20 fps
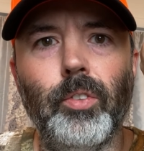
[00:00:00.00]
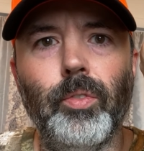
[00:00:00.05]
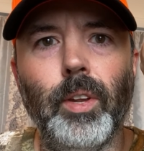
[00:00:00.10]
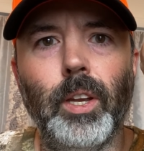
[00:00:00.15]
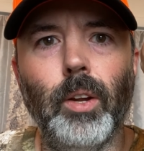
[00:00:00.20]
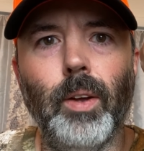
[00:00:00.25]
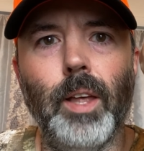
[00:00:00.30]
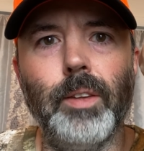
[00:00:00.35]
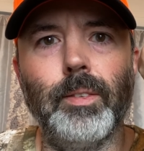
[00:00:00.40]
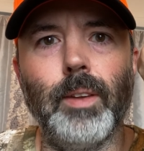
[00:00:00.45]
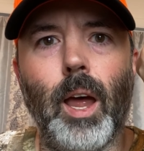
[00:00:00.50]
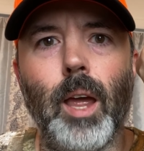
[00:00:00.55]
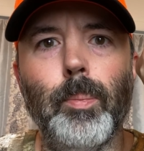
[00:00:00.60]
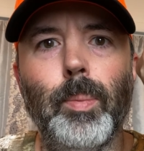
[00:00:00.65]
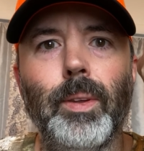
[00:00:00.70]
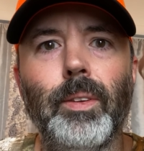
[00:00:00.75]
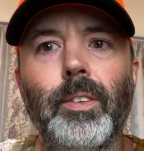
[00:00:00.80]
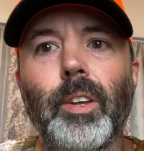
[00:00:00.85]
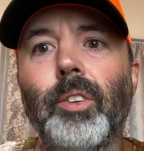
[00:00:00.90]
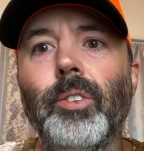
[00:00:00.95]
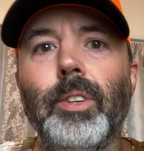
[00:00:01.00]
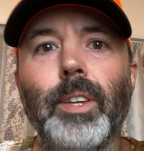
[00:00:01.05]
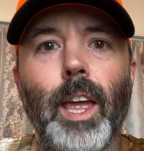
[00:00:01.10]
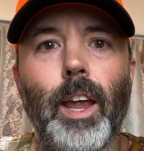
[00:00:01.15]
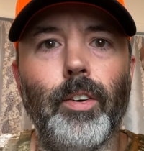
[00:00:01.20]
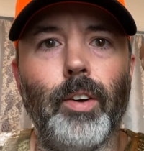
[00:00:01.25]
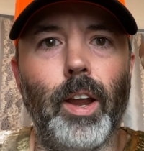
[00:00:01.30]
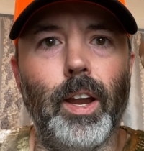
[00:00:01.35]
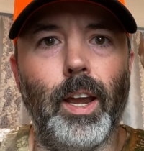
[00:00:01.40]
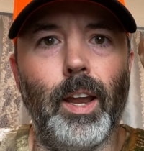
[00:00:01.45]
video has an
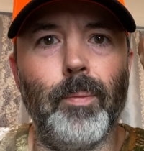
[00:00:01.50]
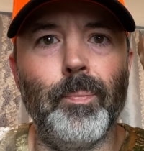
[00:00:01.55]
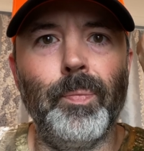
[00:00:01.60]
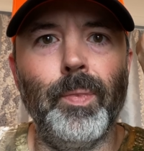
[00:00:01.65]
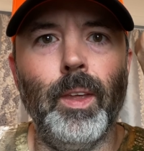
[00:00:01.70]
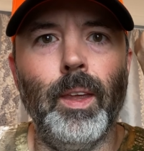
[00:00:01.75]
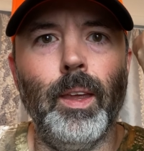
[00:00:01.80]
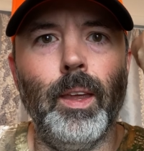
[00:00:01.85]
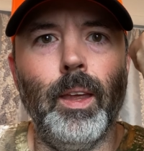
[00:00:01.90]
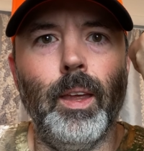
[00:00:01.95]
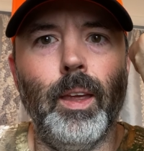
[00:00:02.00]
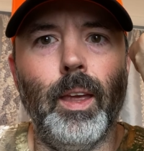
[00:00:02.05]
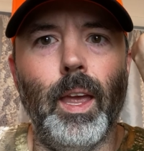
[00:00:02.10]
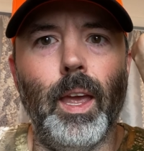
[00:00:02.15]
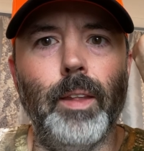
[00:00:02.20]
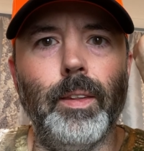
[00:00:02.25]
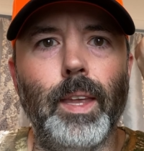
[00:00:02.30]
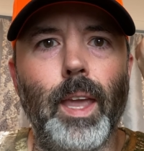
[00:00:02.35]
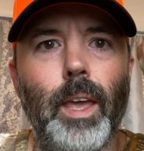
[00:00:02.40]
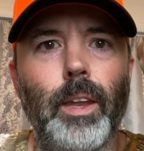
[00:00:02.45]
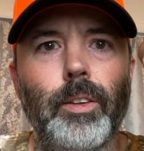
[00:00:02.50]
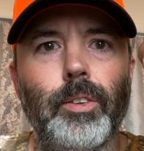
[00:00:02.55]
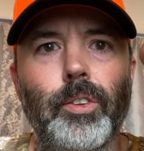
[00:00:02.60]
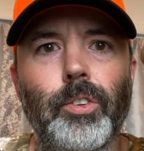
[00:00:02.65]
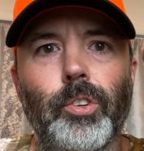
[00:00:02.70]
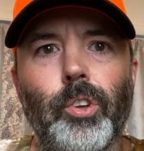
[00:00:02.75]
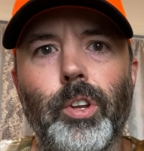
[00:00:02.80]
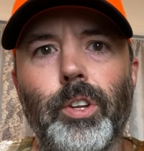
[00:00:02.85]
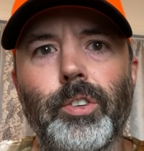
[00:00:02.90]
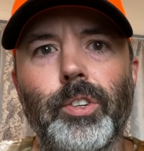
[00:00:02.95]
IP68 rating, and the 8 is
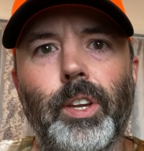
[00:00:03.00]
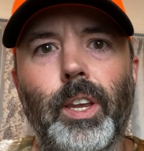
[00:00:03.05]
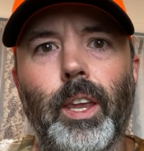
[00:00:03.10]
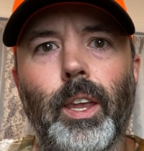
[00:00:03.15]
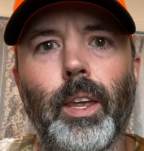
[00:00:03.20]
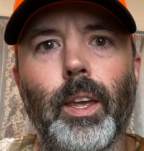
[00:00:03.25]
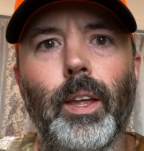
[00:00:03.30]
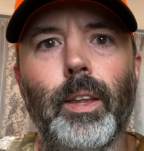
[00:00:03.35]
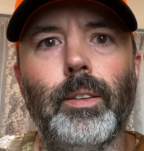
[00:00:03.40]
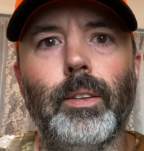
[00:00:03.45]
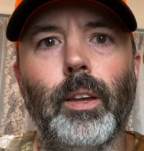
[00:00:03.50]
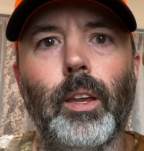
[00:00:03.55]
as good as it gets.